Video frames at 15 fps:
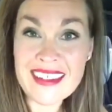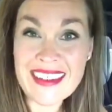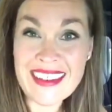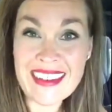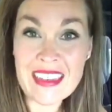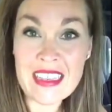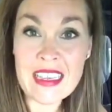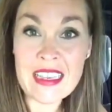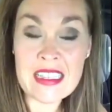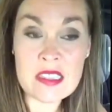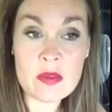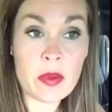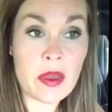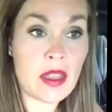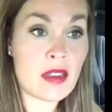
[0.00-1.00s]
It,
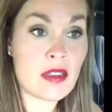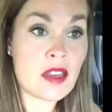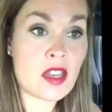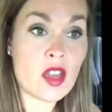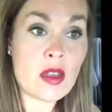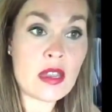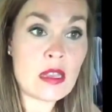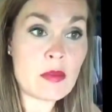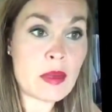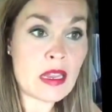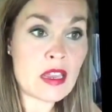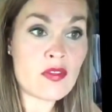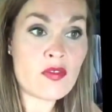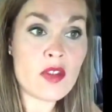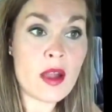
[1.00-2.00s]
has been, you know,
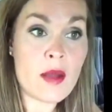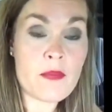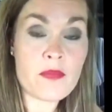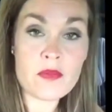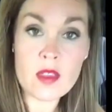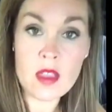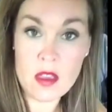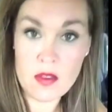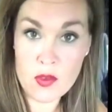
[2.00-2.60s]
anybody from,